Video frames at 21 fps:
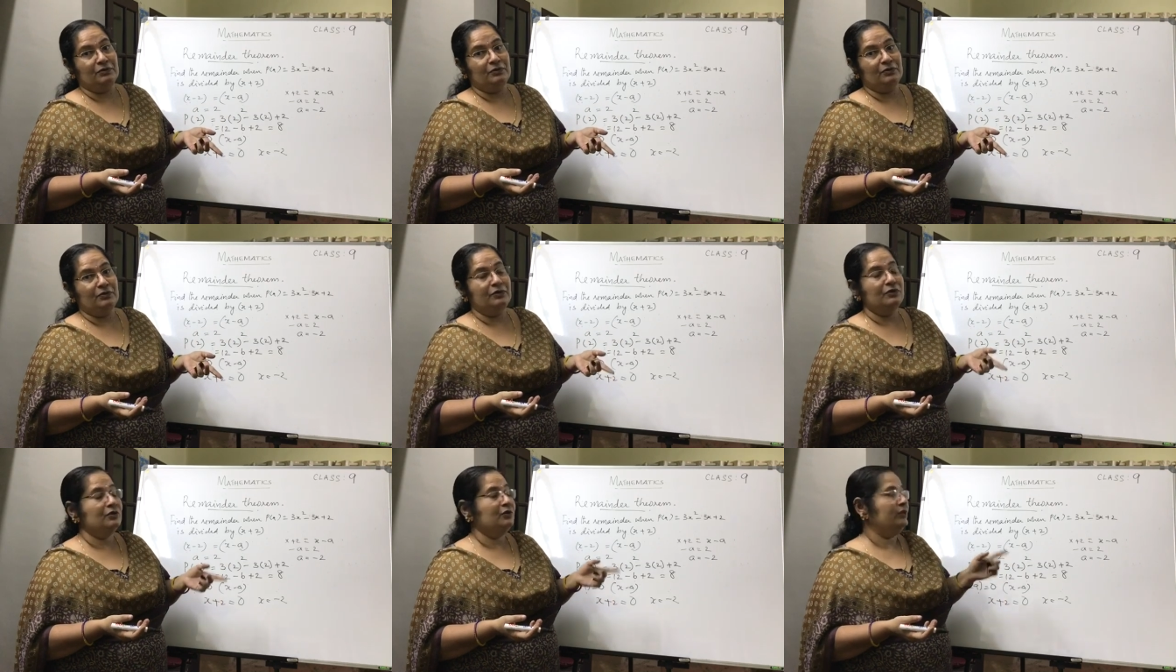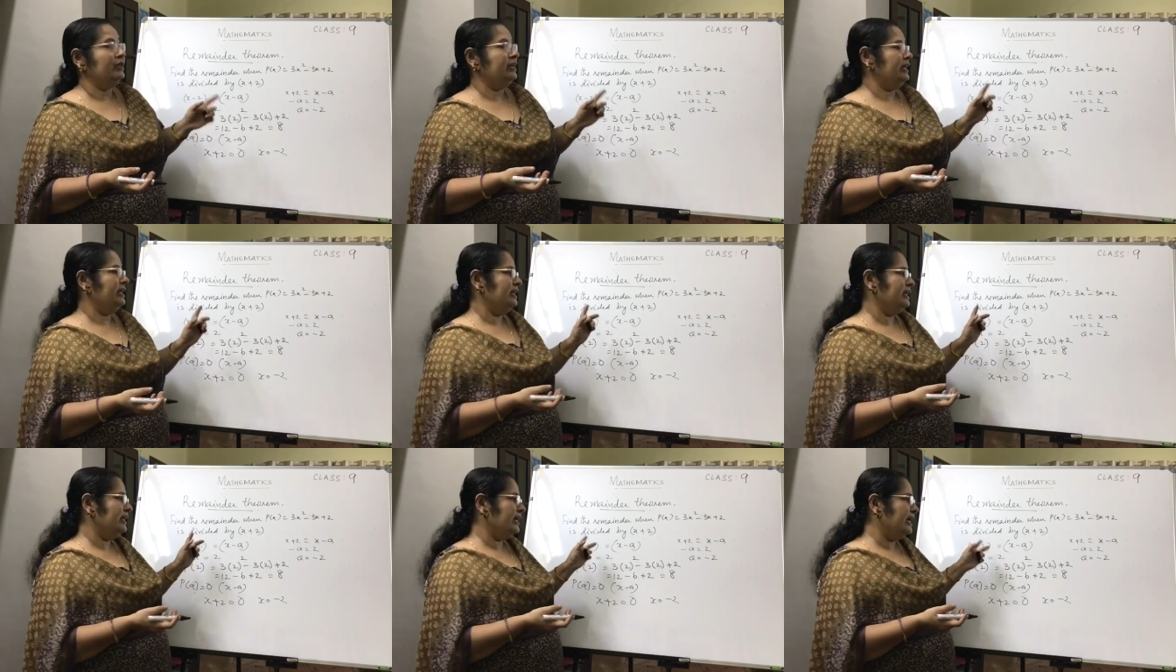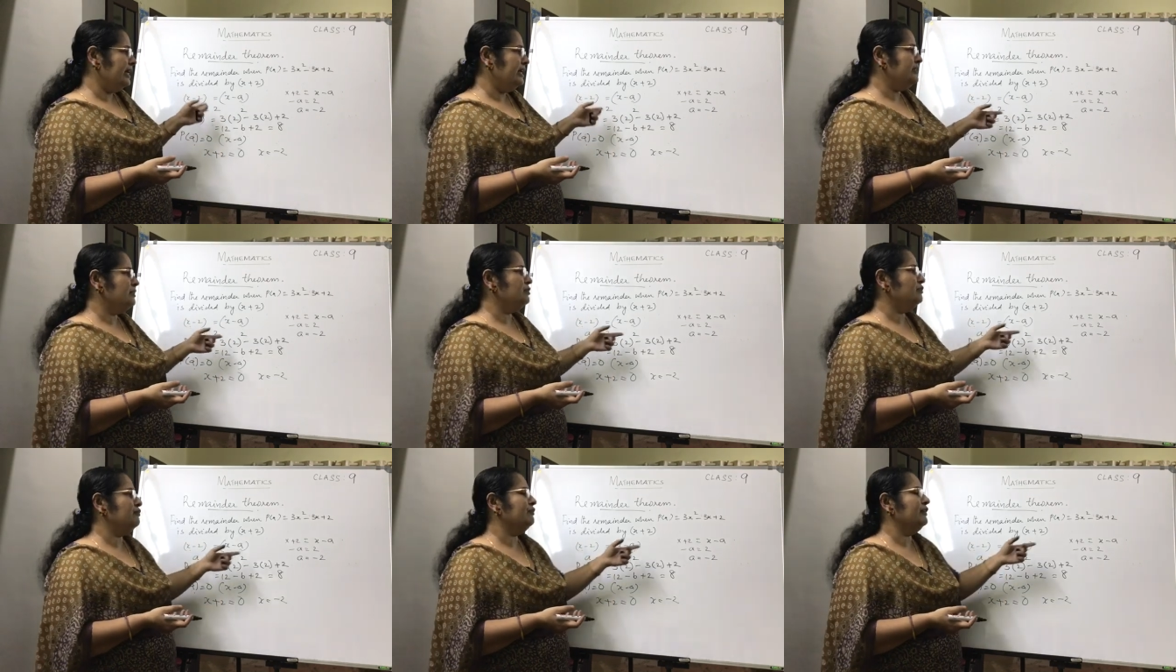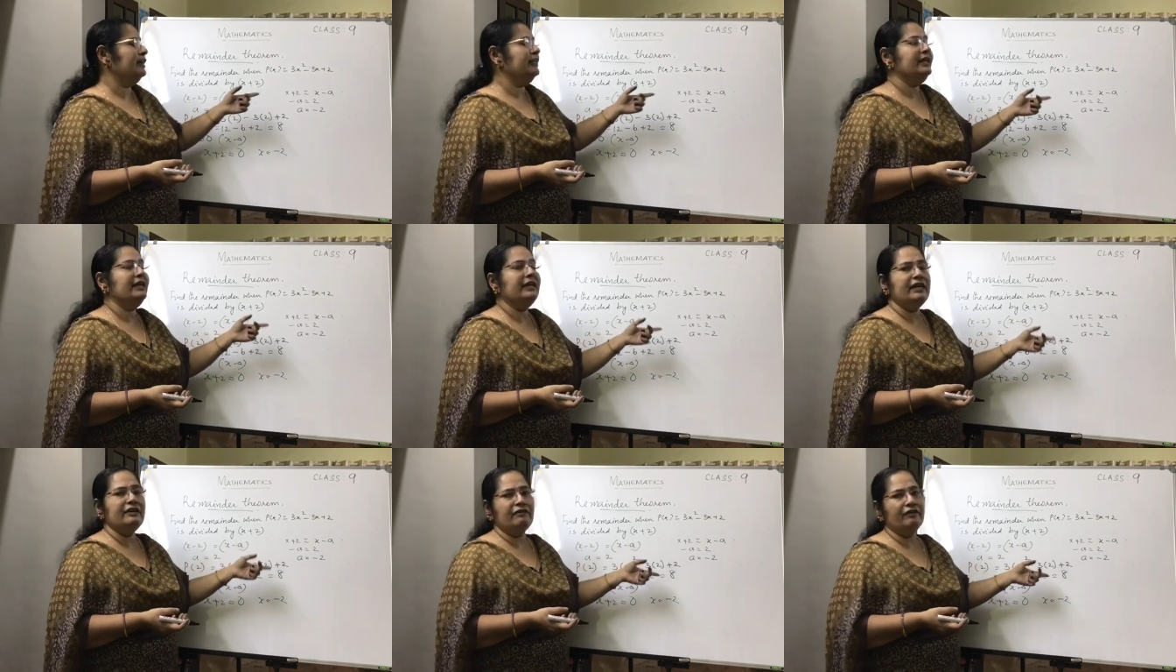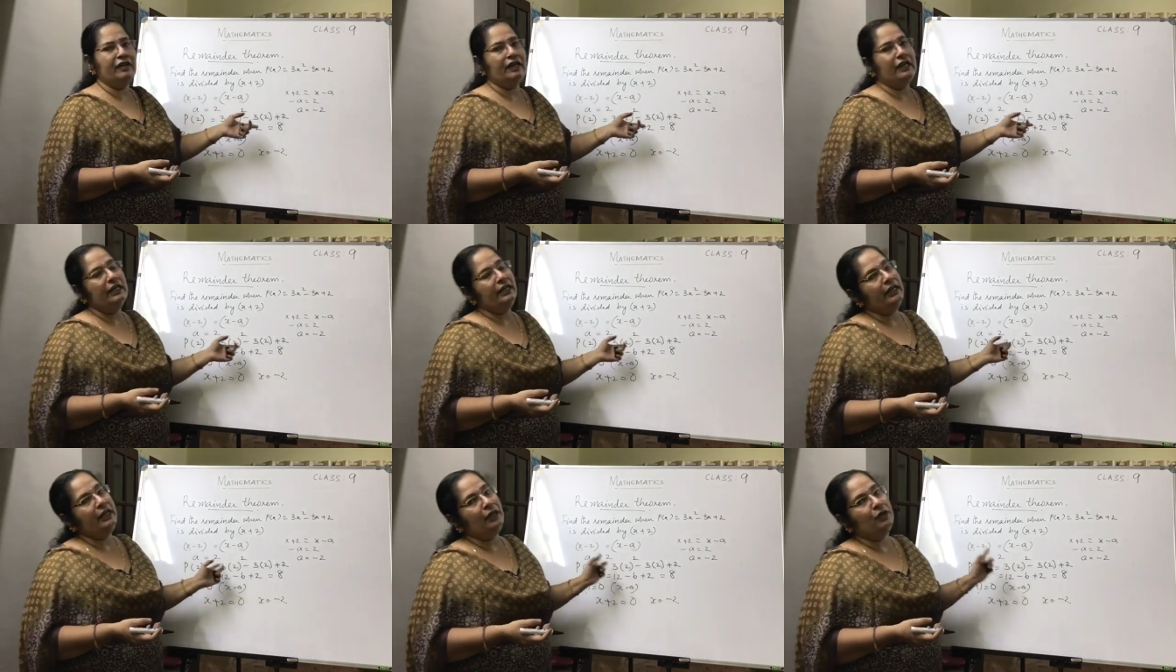So in case you find any
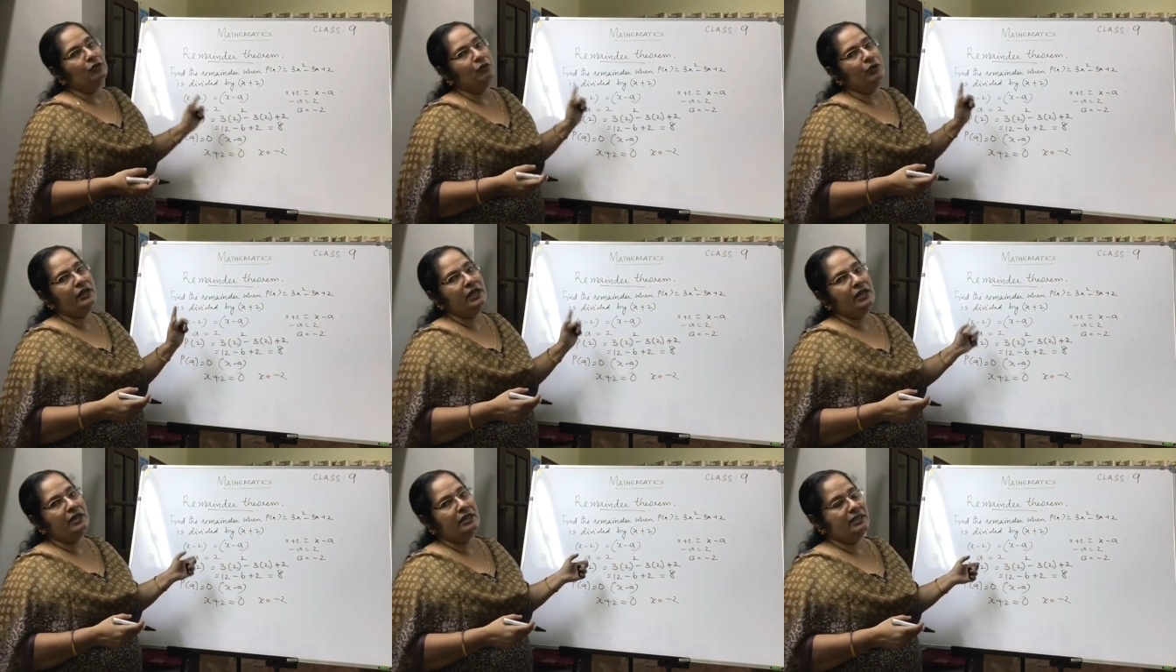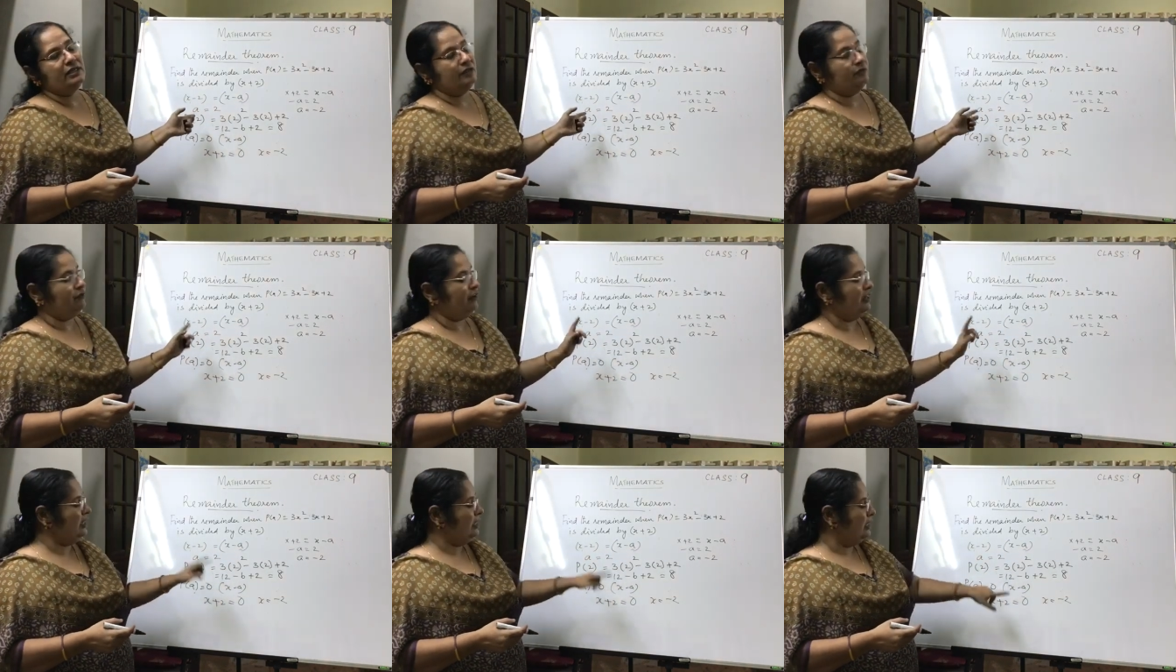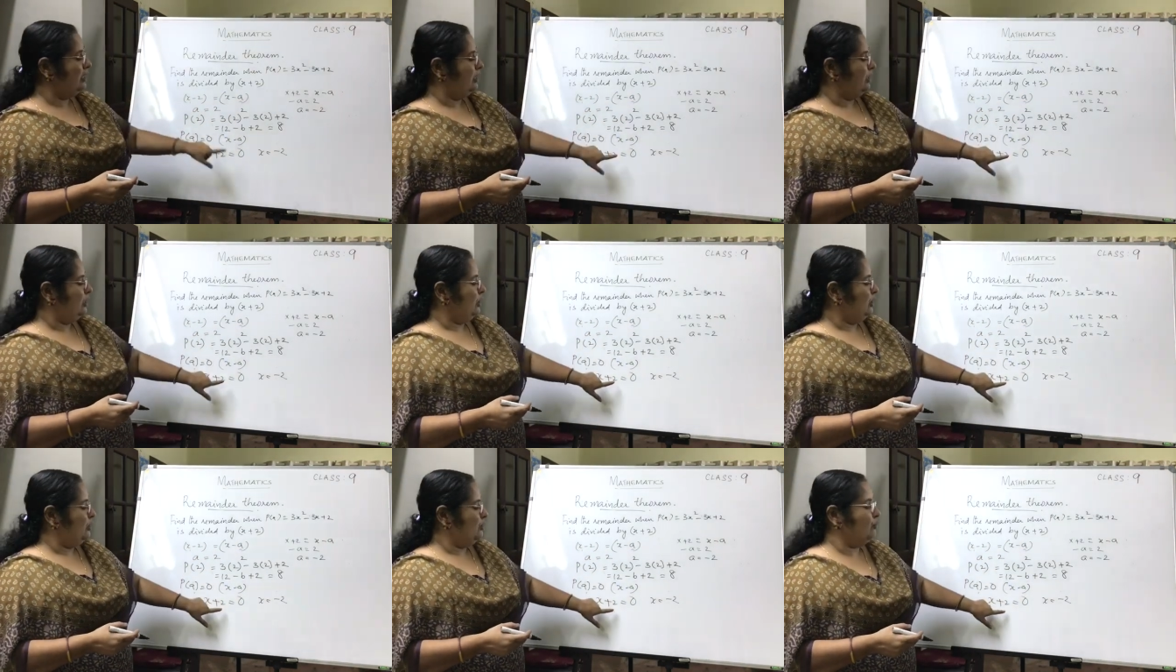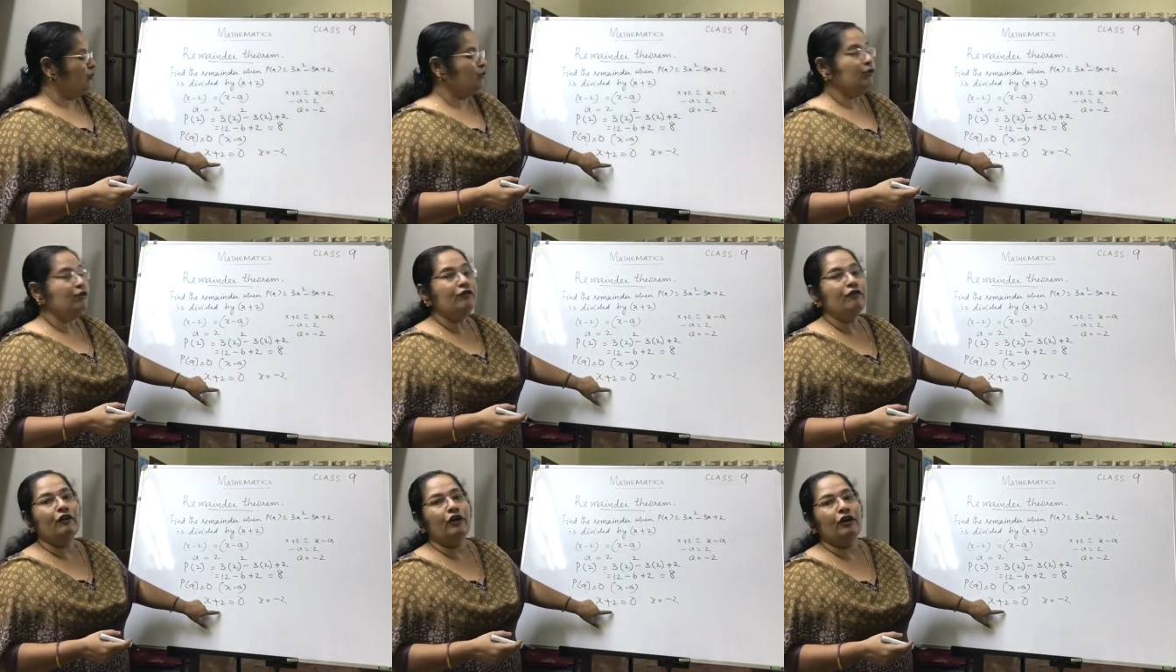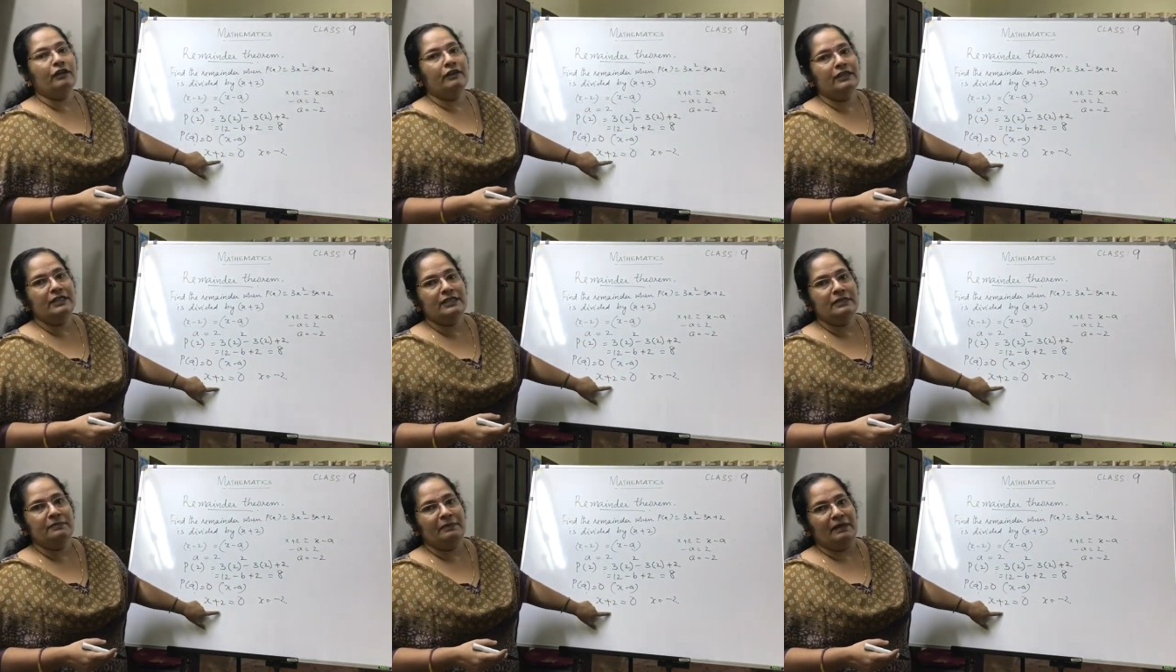difficulty in doing in this way, go for
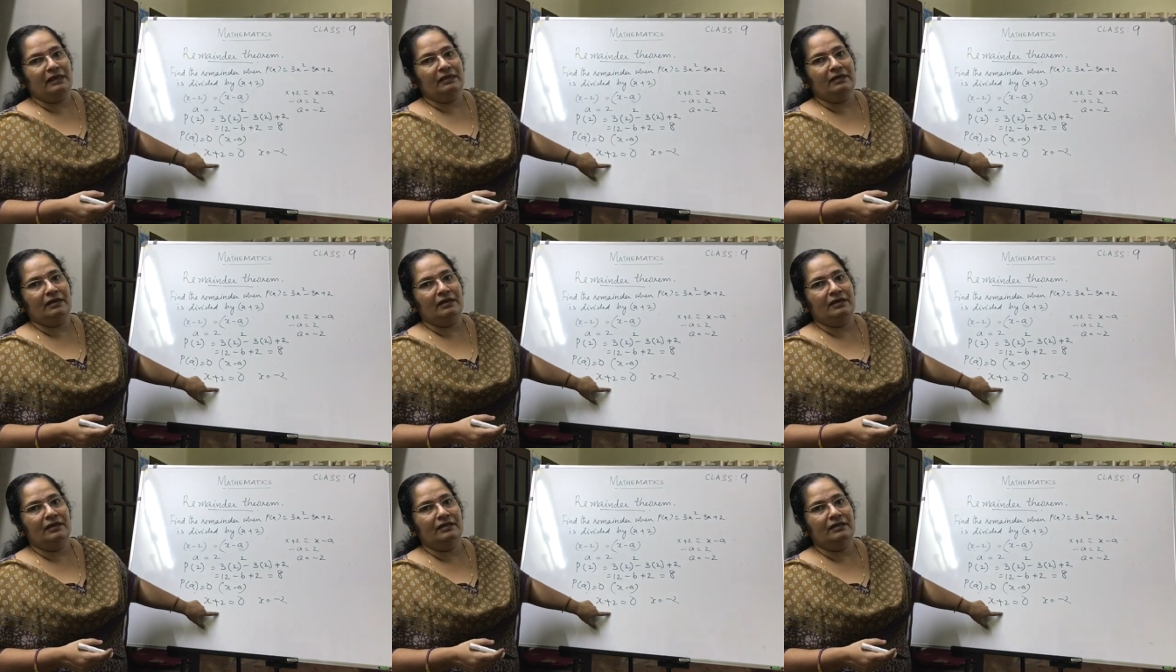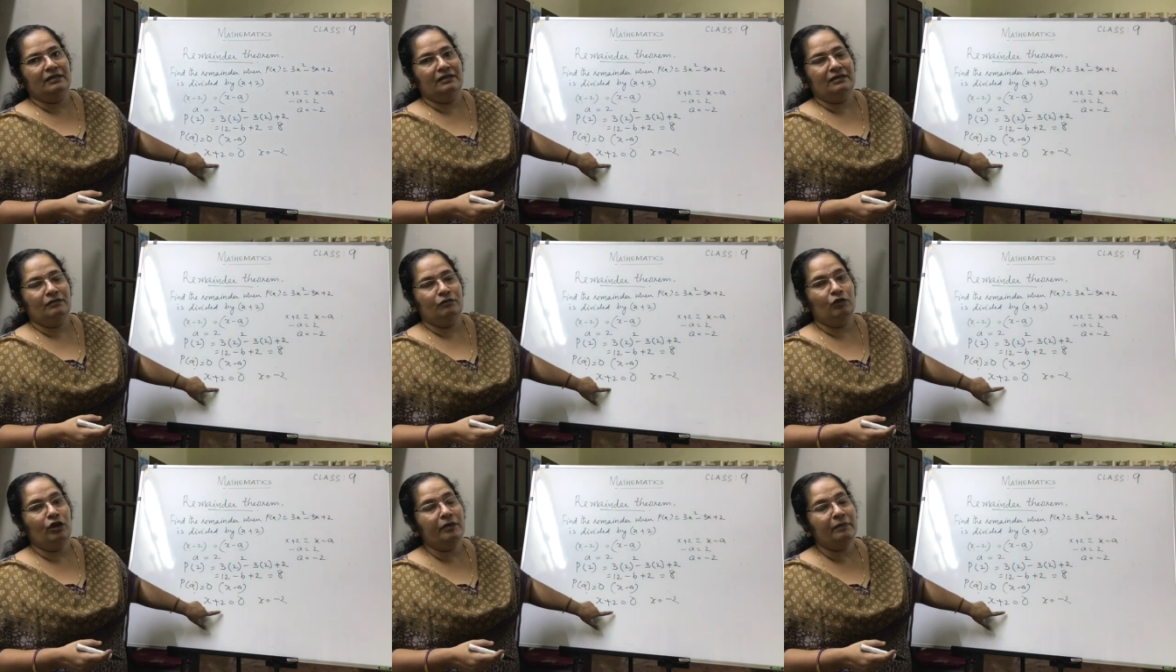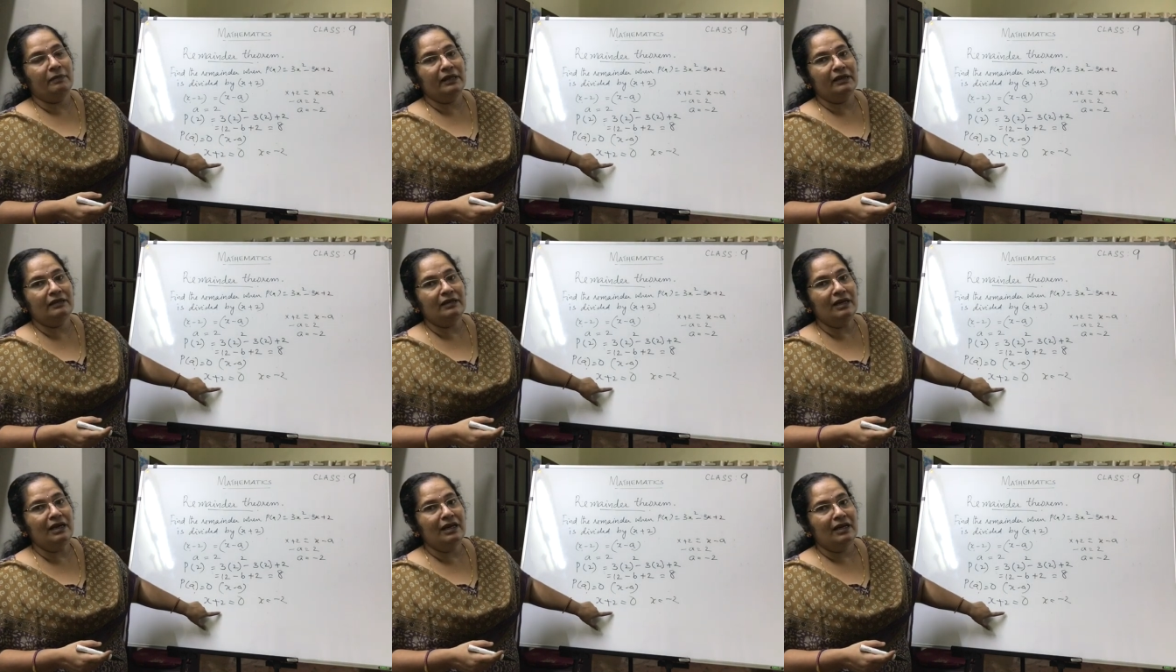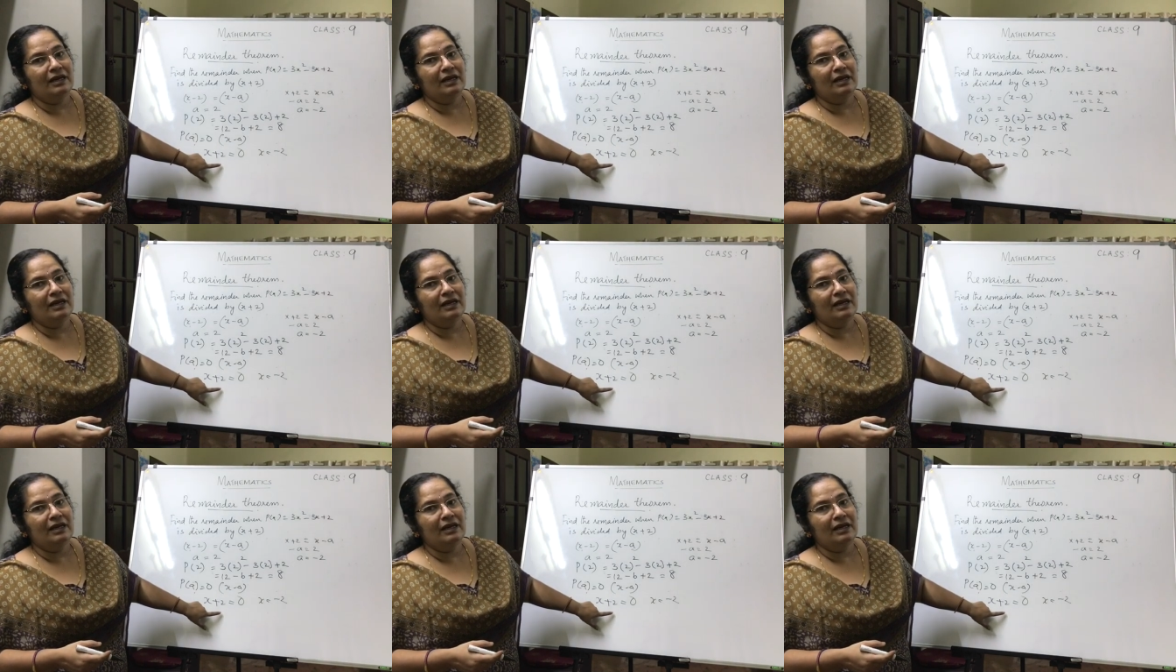this method. What method?